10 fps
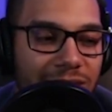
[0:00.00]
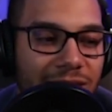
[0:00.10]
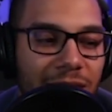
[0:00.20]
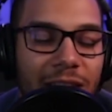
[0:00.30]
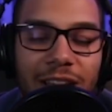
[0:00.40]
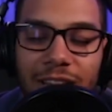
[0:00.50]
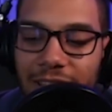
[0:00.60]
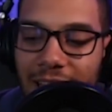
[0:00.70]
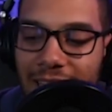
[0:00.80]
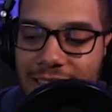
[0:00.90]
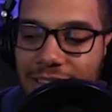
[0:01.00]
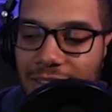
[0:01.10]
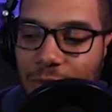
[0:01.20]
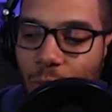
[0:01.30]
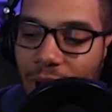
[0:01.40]
voice, lots
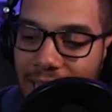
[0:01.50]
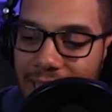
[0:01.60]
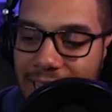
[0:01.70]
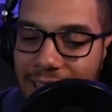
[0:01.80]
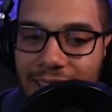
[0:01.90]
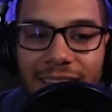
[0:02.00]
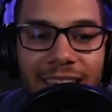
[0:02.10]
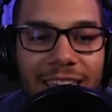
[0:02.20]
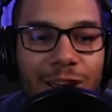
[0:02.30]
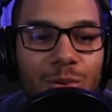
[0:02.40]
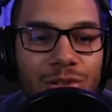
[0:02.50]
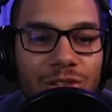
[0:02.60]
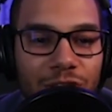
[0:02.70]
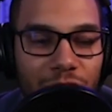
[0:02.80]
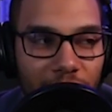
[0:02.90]
of whining
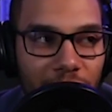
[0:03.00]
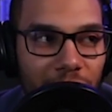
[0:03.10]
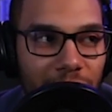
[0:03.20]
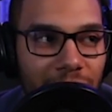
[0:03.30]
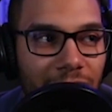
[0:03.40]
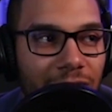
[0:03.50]
equals girl.